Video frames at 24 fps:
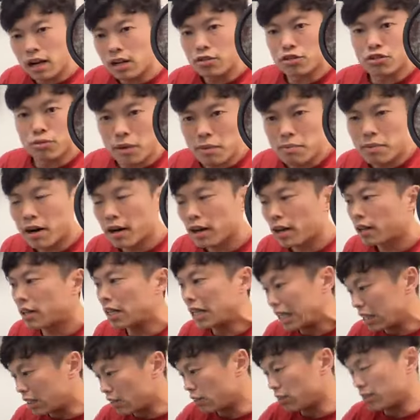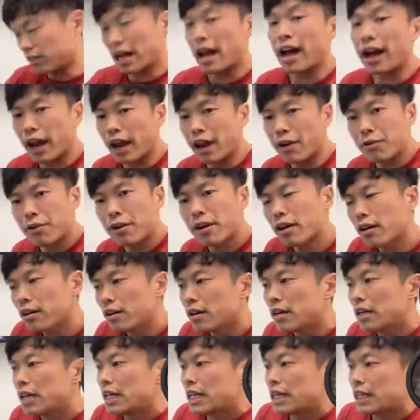of supermarket in that area,
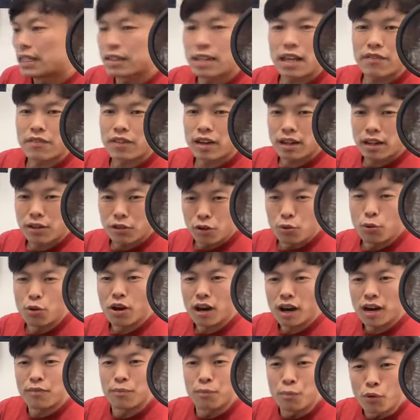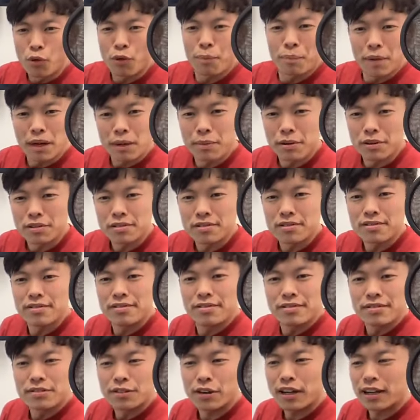definitely you will have more people,
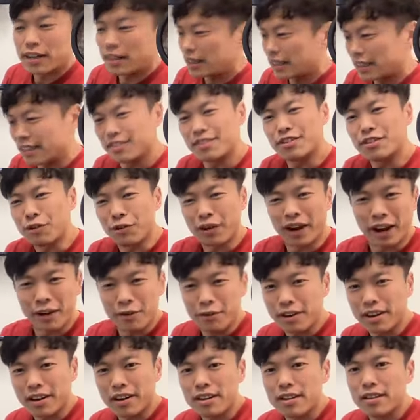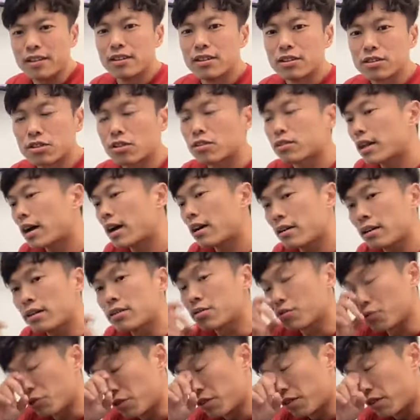right, in your area. So that is
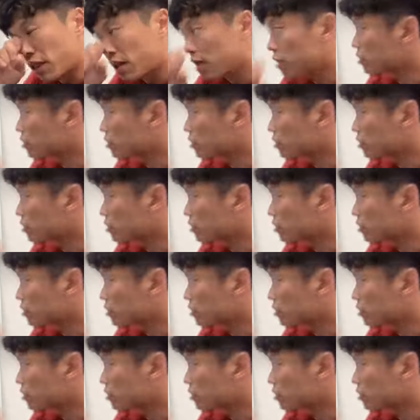good thing